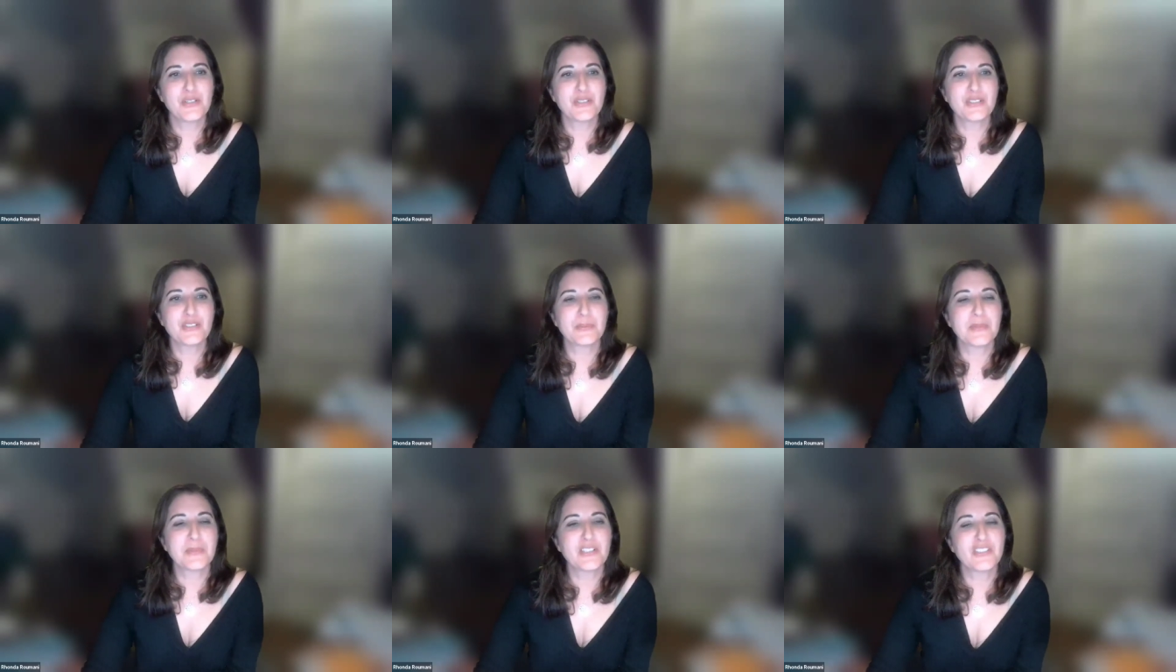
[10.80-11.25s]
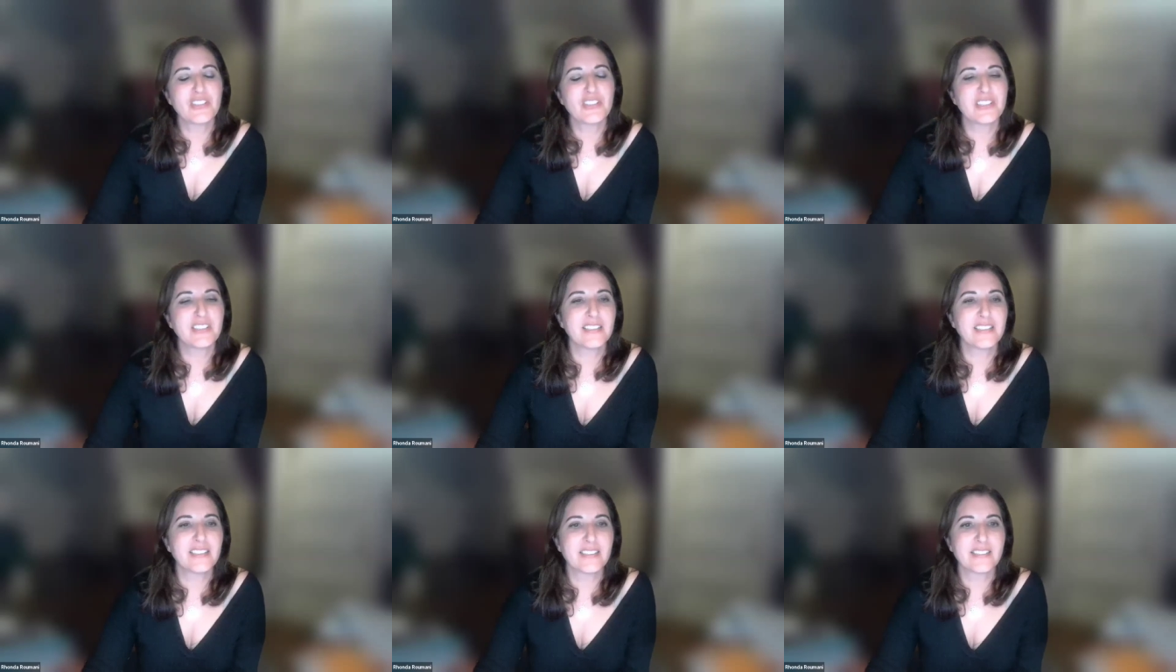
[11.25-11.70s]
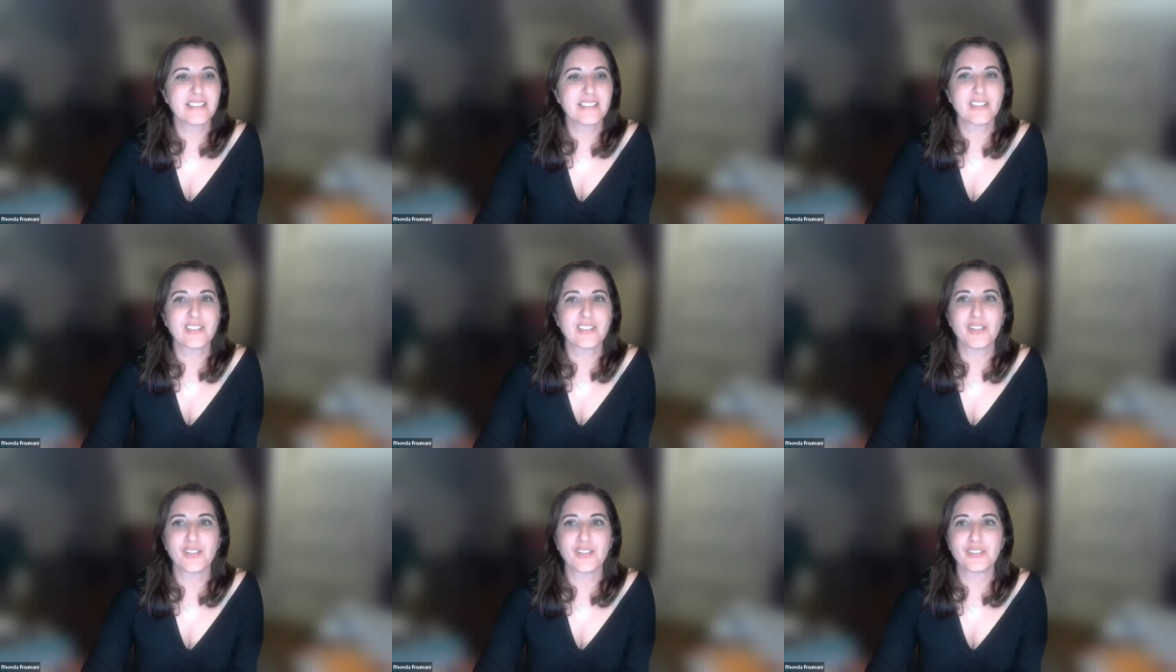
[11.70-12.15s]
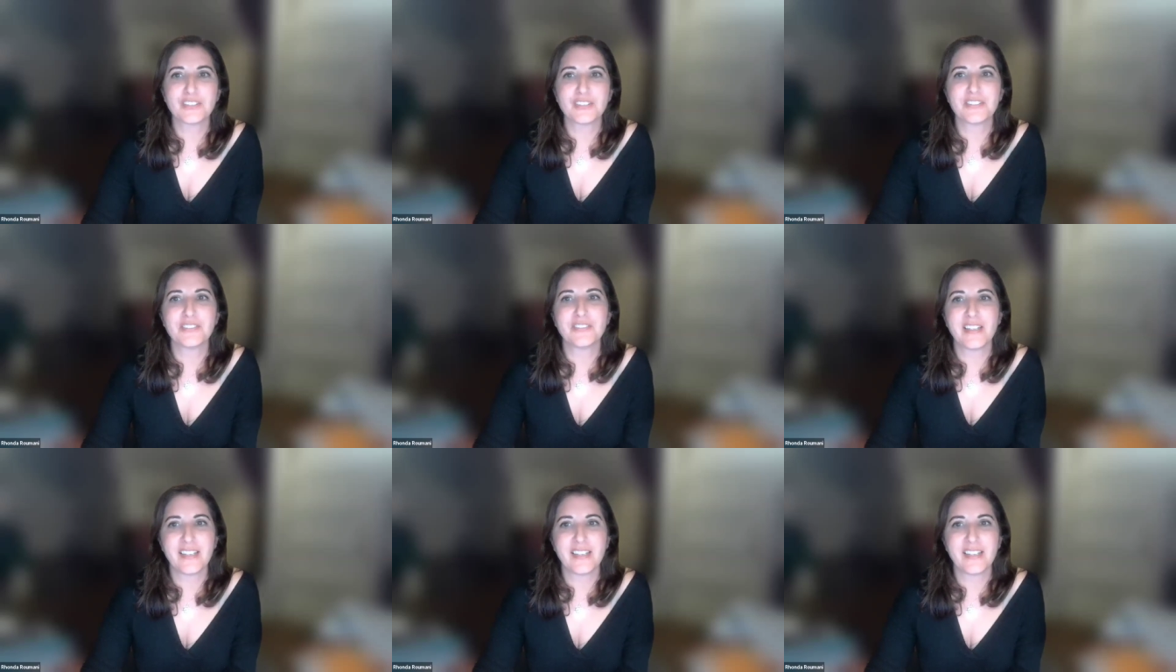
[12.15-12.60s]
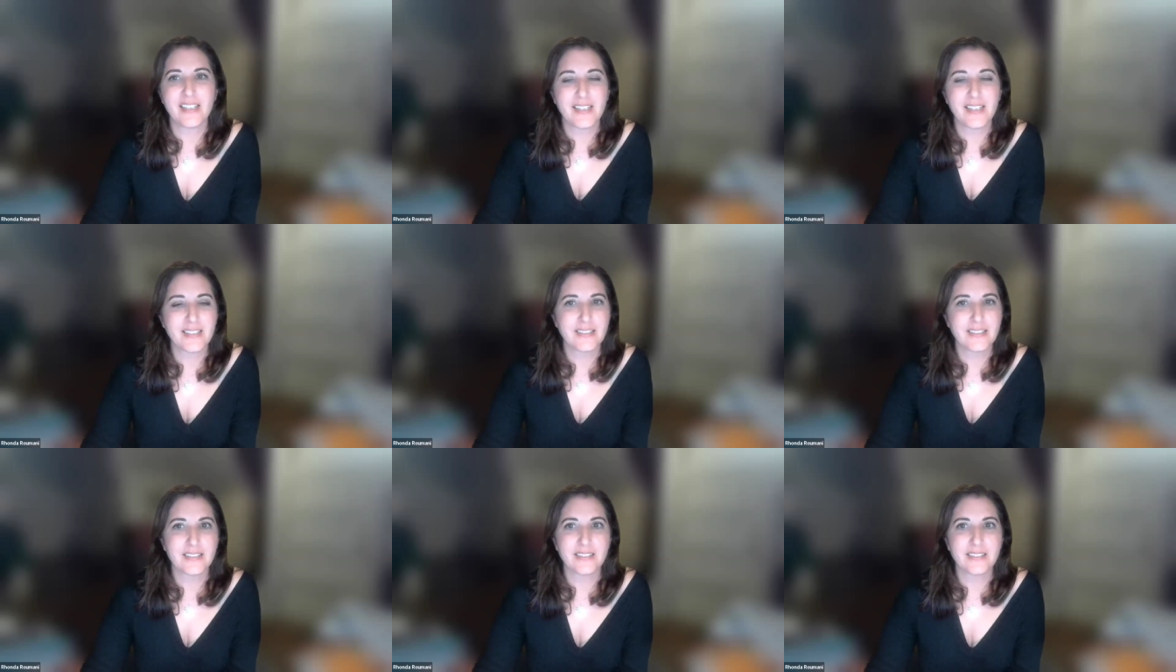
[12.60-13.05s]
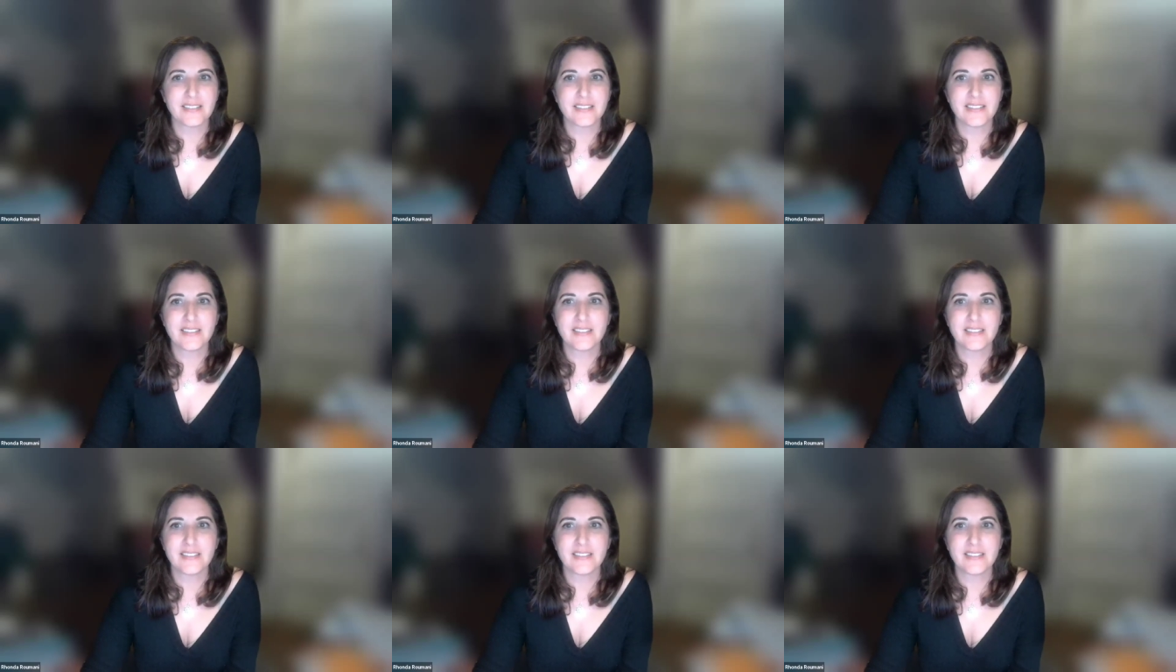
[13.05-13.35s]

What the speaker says: whose mission is to cultivate a